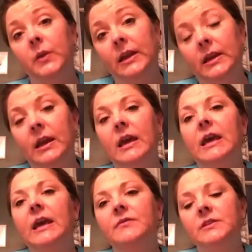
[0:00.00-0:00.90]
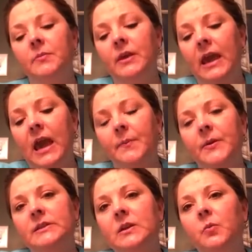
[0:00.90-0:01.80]
week. If something
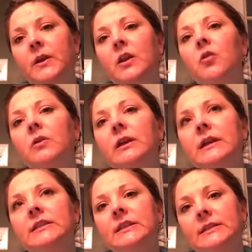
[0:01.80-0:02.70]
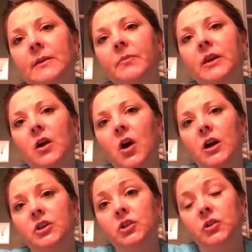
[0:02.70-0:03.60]
happens and we don't get to something
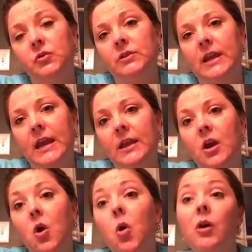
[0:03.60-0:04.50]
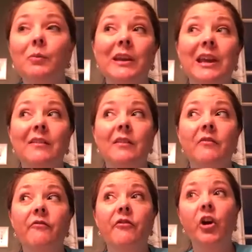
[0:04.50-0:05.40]
on Tuesday, or we get
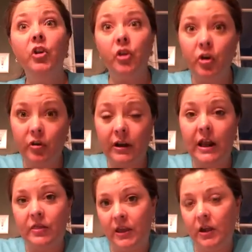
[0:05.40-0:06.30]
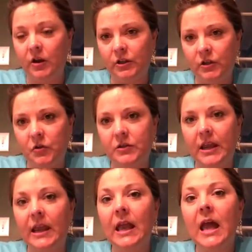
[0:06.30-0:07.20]
further than I think on
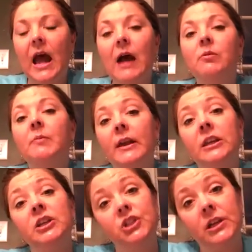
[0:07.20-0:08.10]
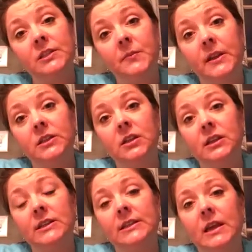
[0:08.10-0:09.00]
Tuesday, I will make an adjustment to
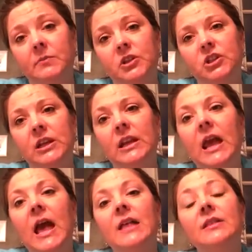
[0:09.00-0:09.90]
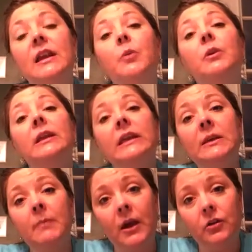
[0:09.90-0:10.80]
the assignment sheet. Then I will
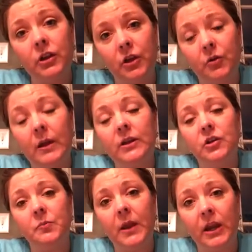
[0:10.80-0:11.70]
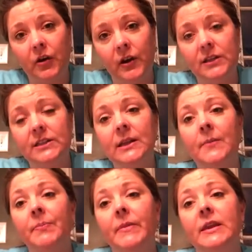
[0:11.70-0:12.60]
email you and your parents
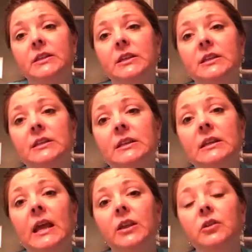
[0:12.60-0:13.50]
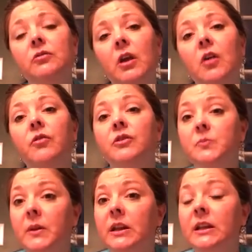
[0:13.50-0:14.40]
to let you know there's
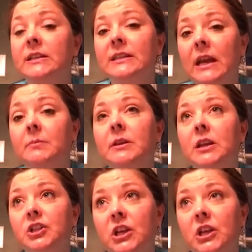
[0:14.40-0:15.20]
been an assignment